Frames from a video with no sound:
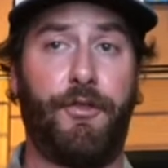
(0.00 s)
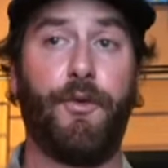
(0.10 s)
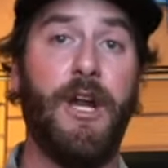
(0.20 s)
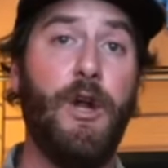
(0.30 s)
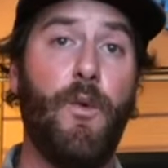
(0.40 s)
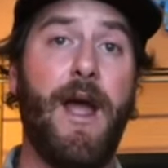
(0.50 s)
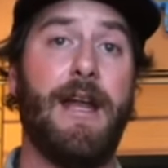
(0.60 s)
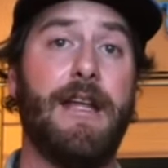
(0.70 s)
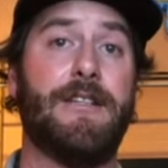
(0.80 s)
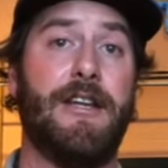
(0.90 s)
three
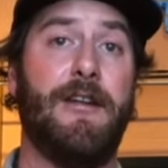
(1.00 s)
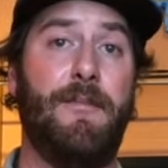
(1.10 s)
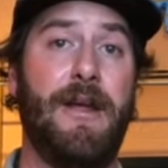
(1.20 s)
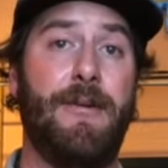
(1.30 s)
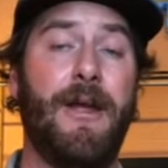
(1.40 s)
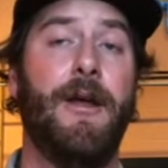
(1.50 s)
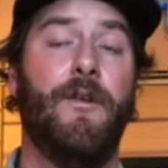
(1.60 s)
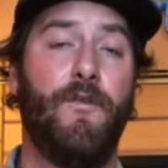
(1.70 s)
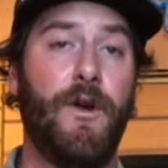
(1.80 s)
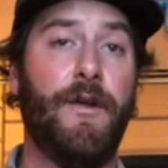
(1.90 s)
weight is going to be
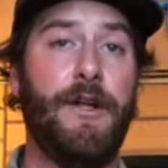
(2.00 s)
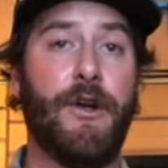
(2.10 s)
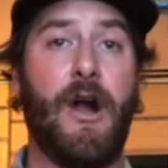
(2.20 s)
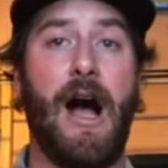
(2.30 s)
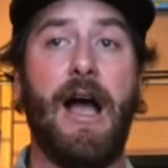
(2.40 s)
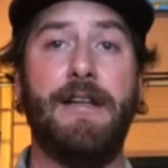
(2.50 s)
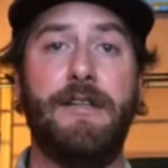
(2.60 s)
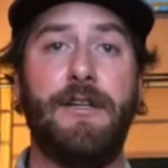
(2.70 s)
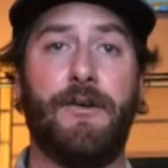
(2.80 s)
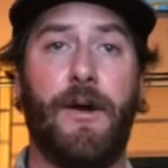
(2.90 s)
really your
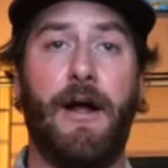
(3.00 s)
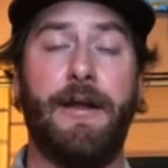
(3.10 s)
ideal rod.